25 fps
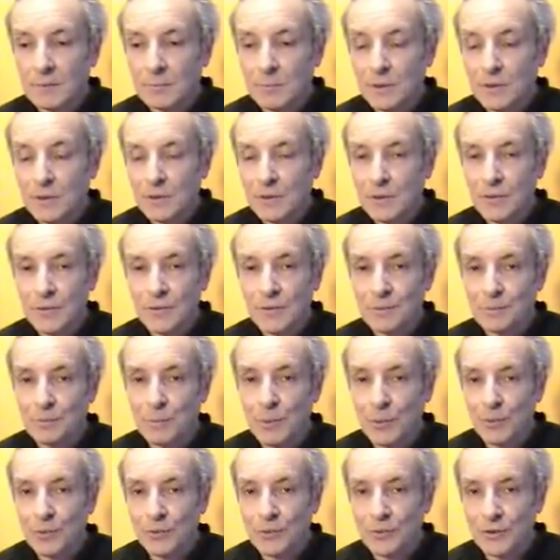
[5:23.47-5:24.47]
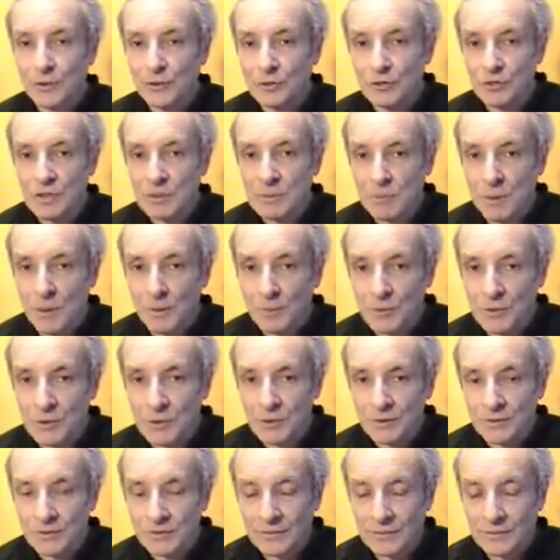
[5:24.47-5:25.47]
because they're both dream
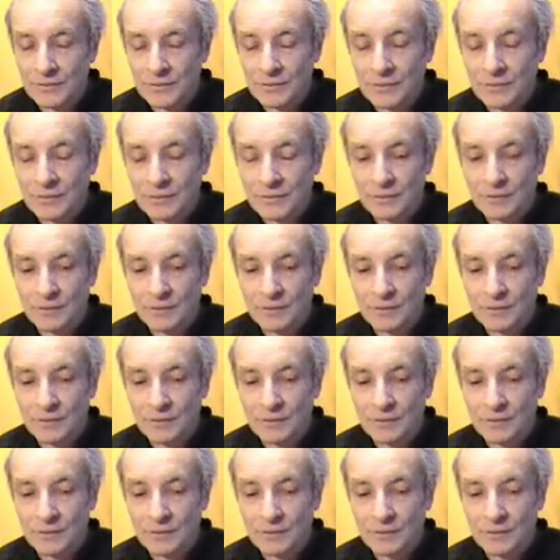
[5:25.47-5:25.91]
objects,